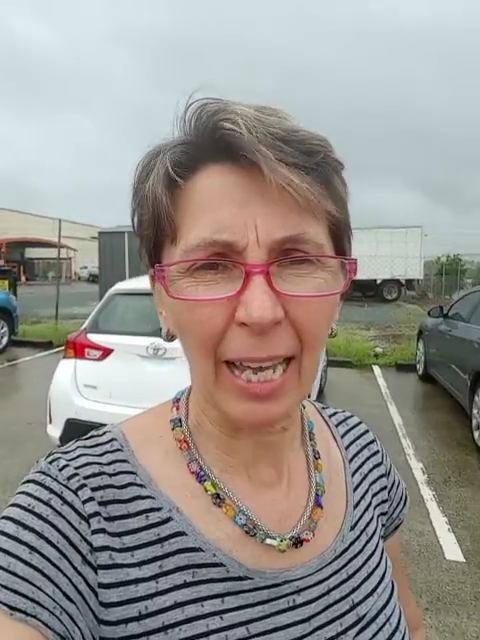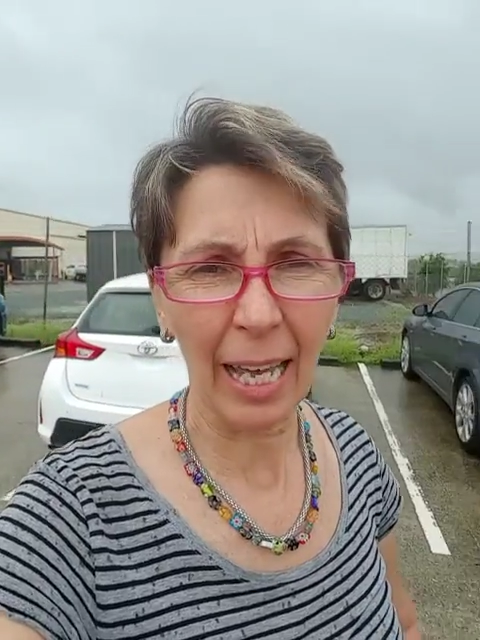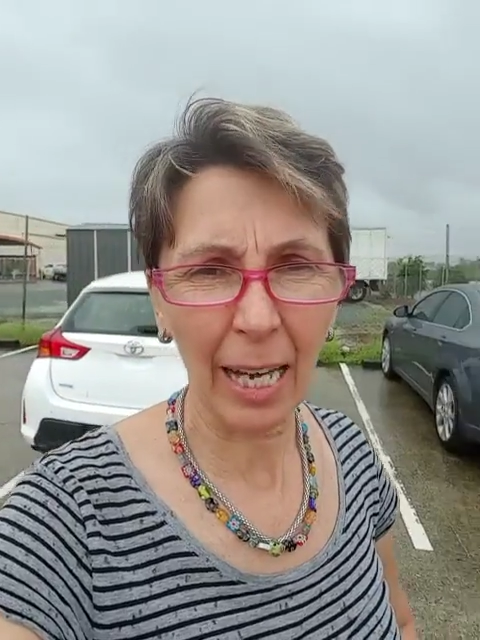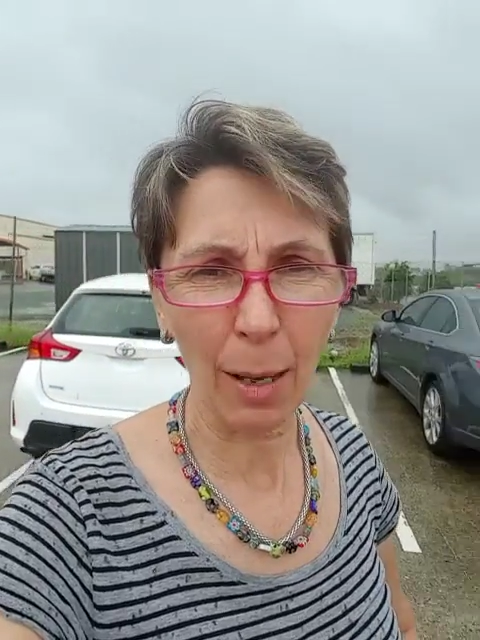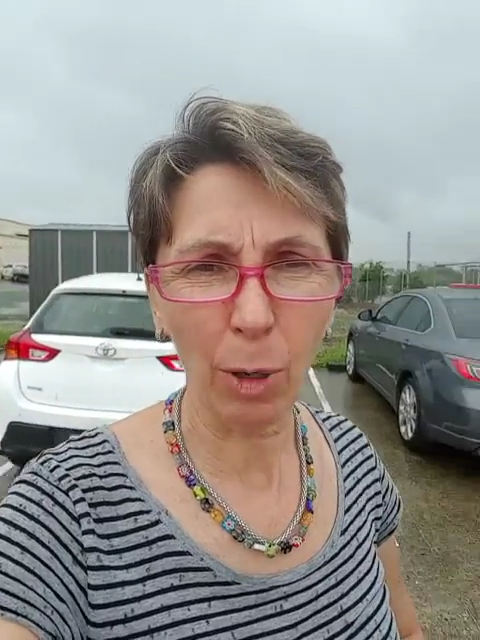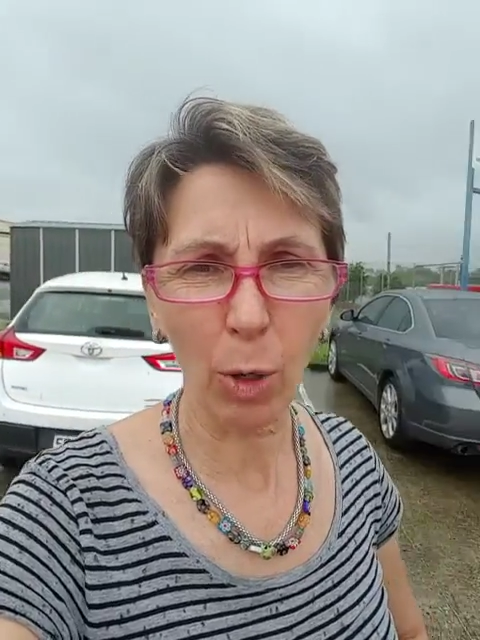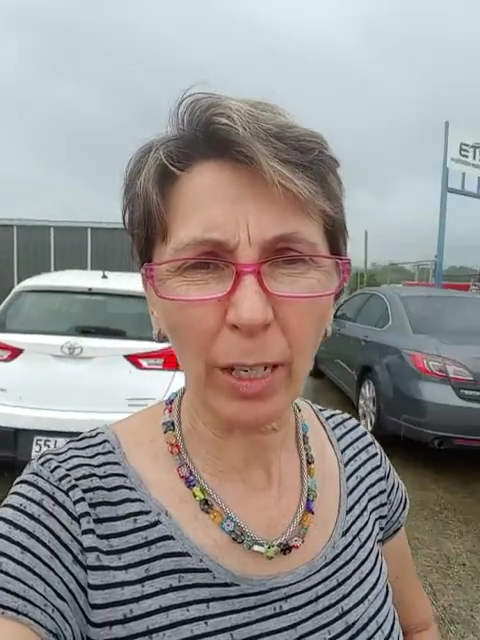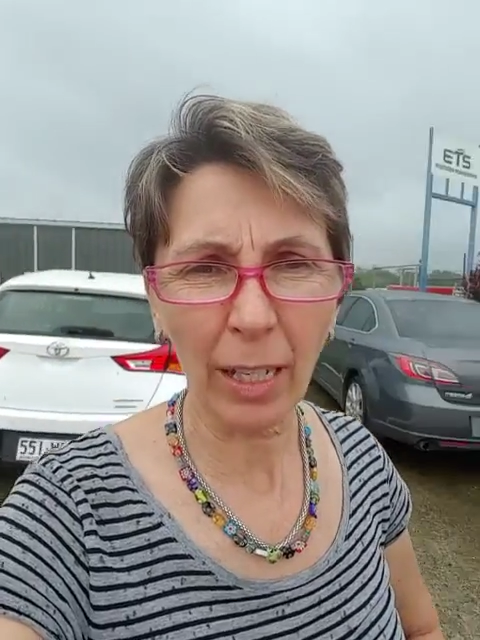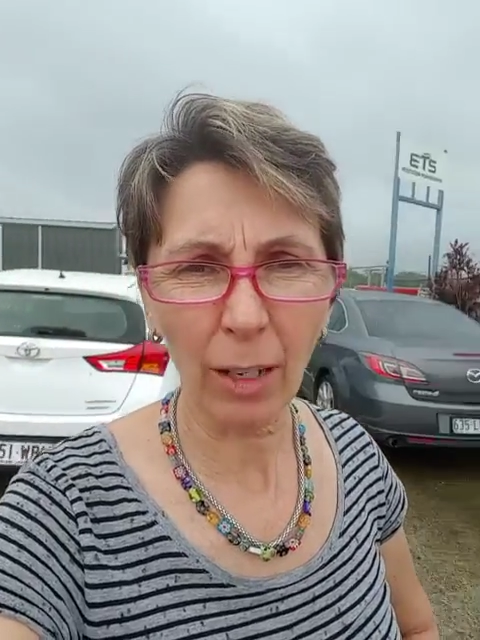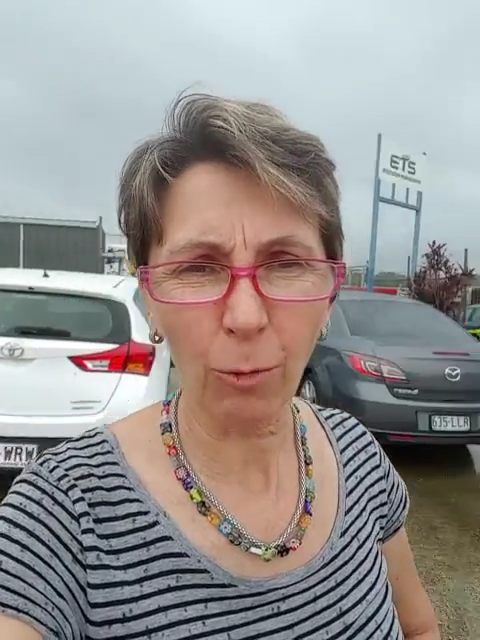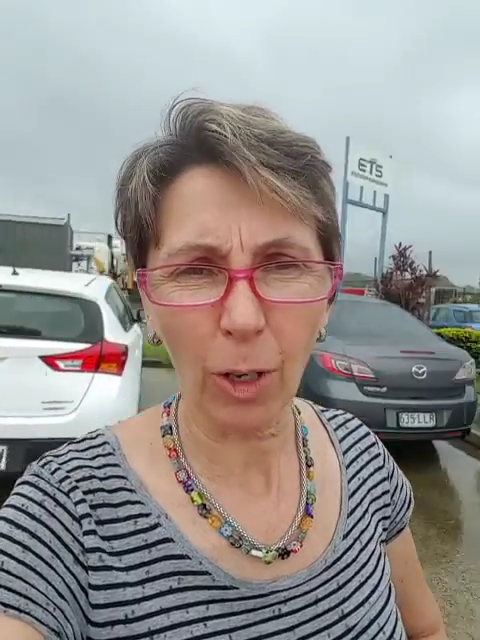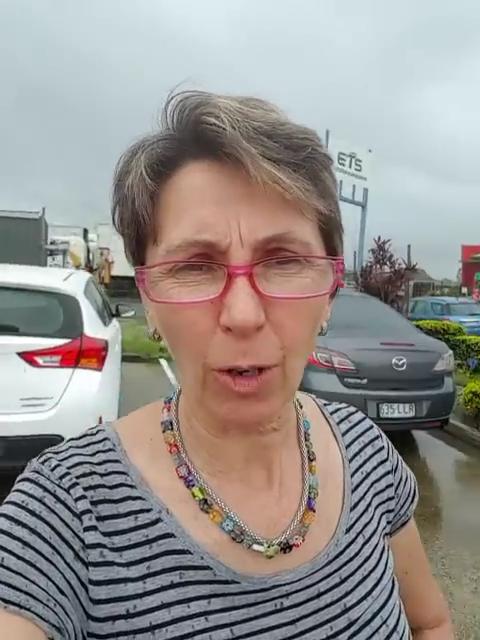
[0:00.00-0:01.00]
and I'm
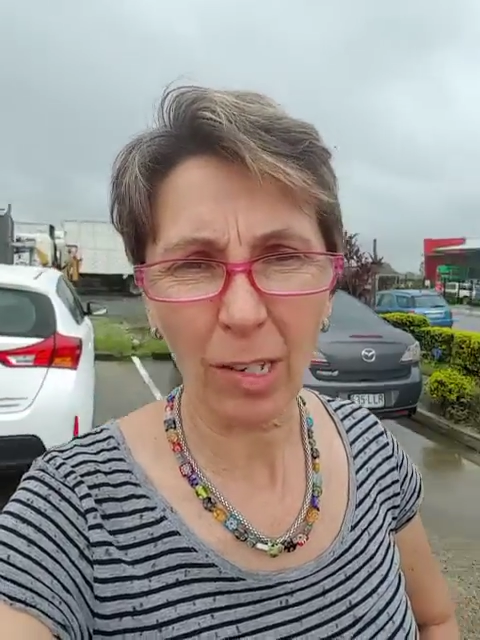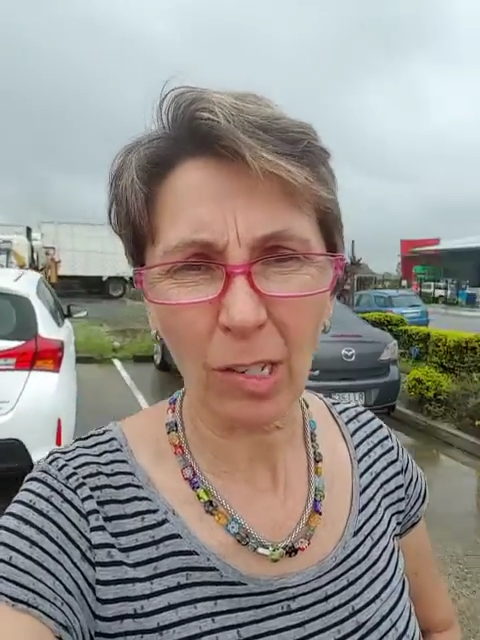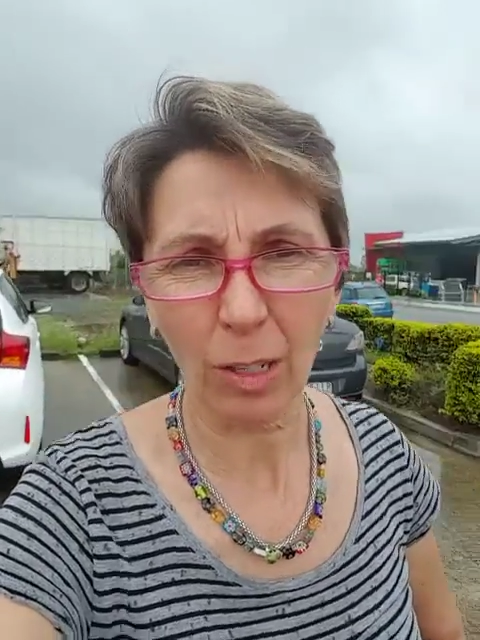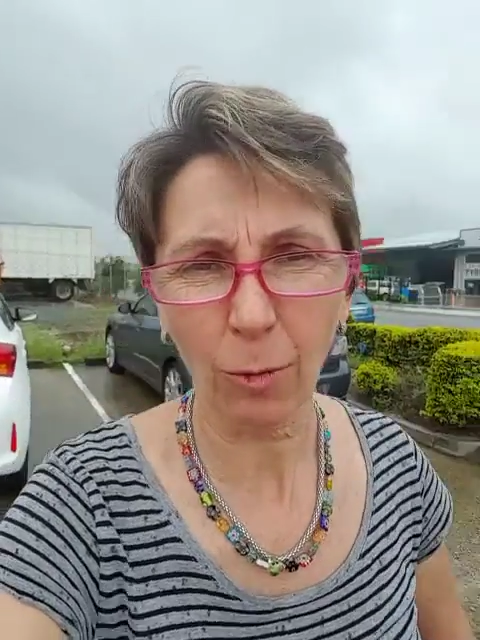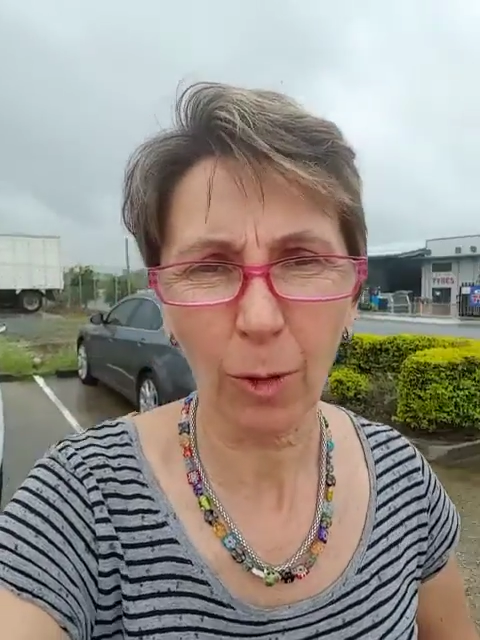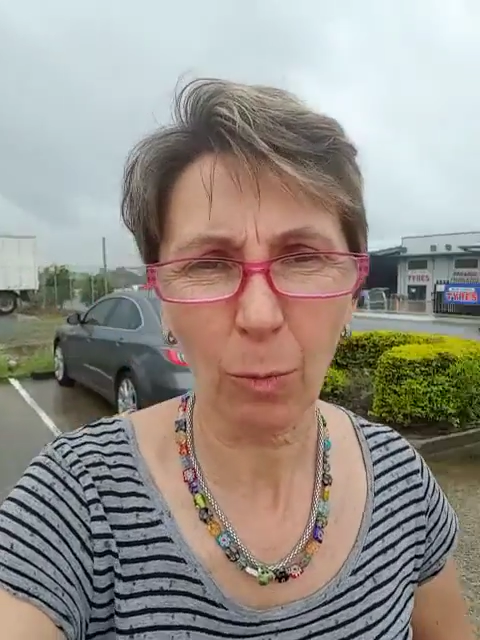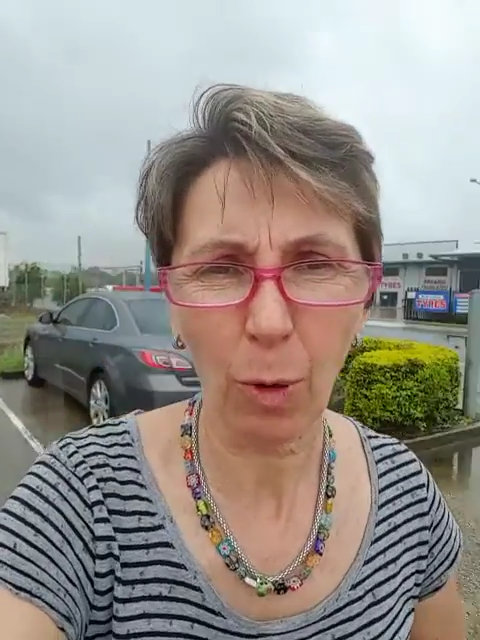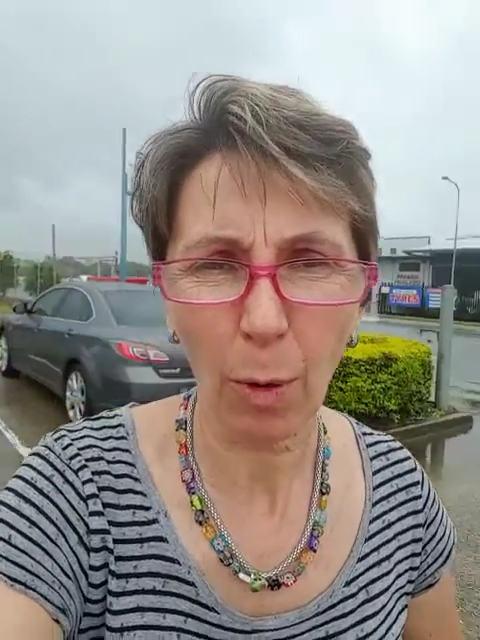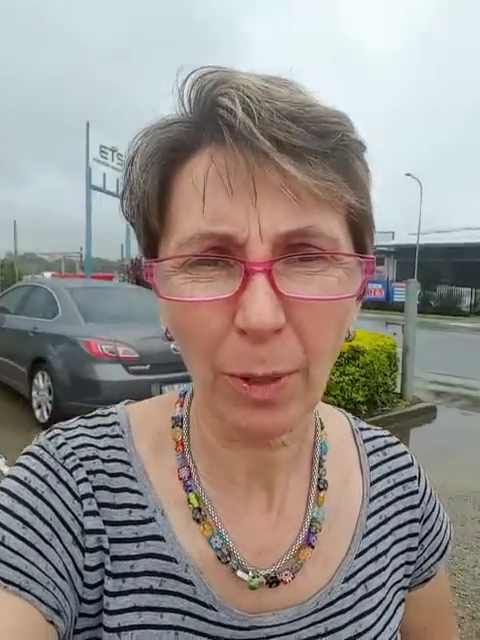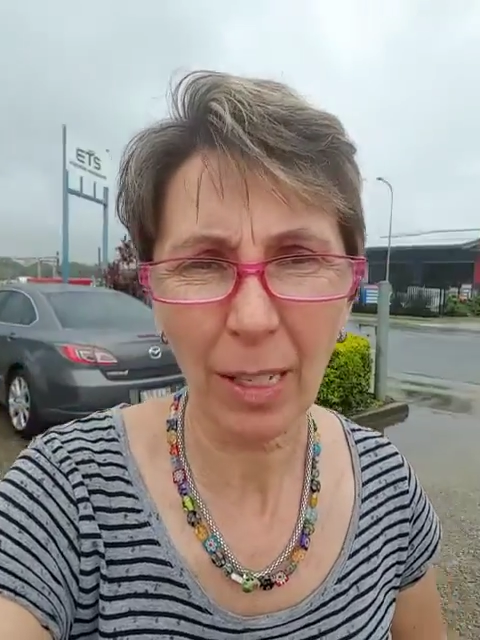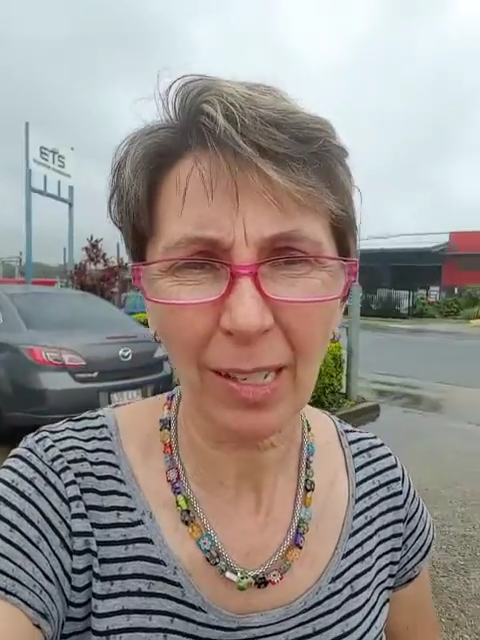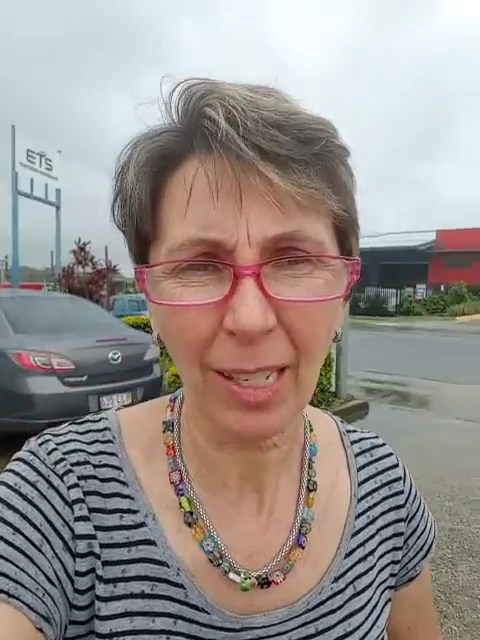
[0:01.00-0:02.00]
looking at various different
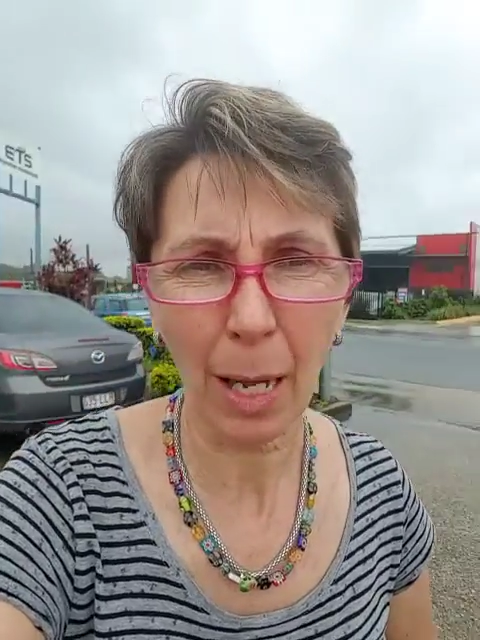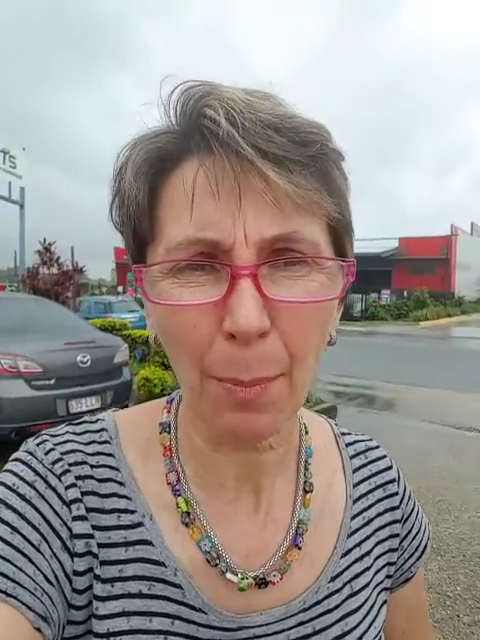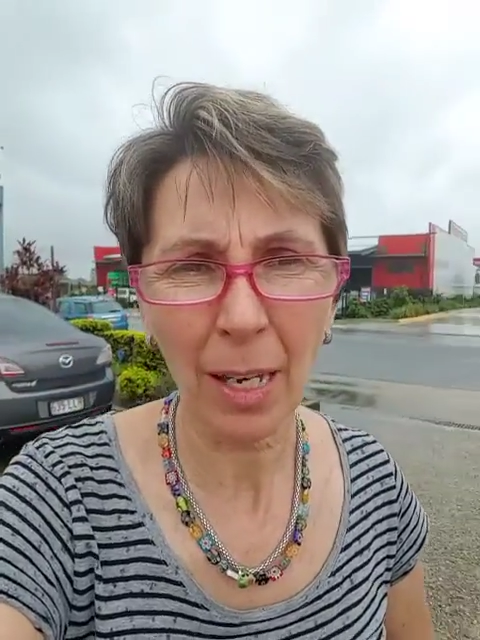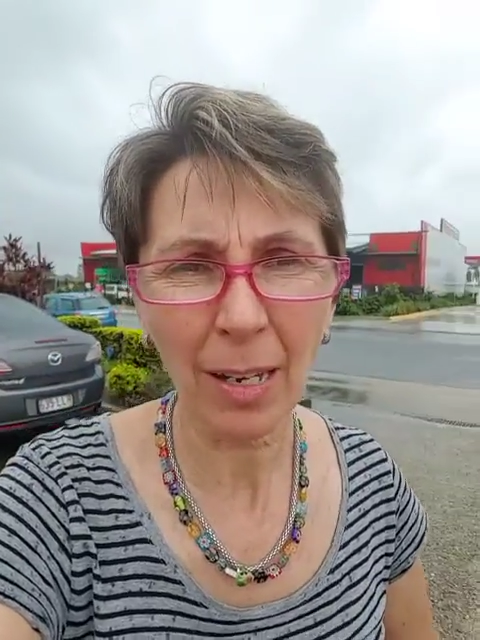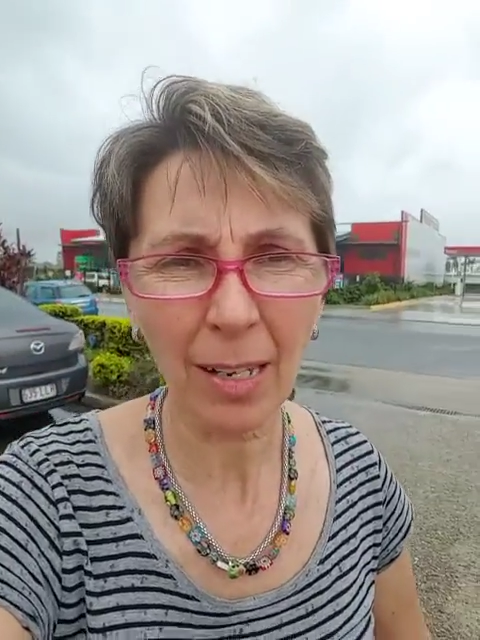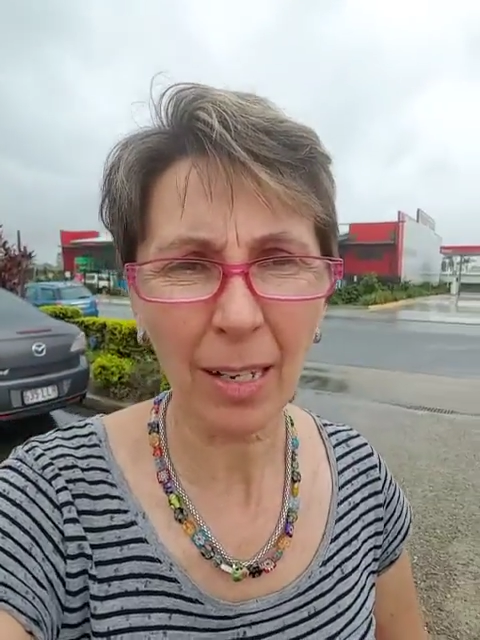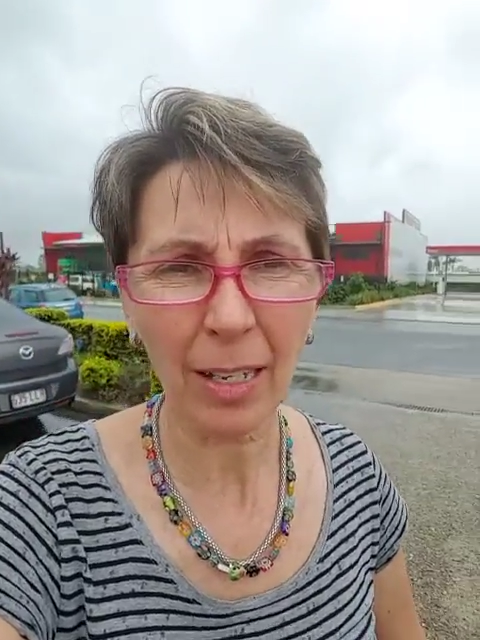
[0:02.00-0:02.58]
properties, and I'm in